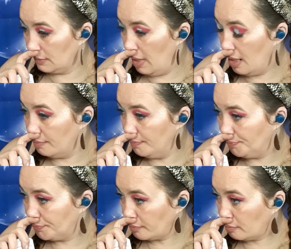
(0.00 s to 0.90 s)
Man,
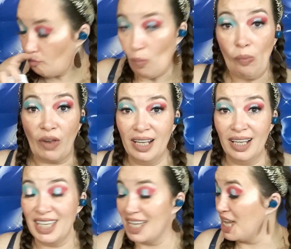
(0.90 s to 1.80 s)

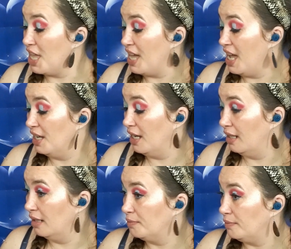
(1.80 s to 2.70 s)
I think I get
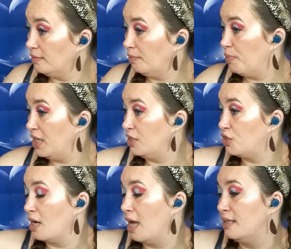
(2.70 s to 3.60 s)
that
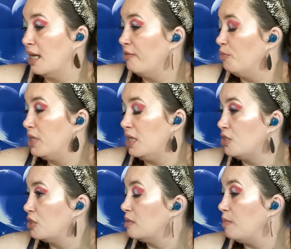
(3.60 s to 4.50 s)
peach, or not, it's not even
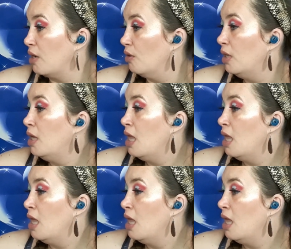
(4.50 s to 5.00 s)
peach, it's mango.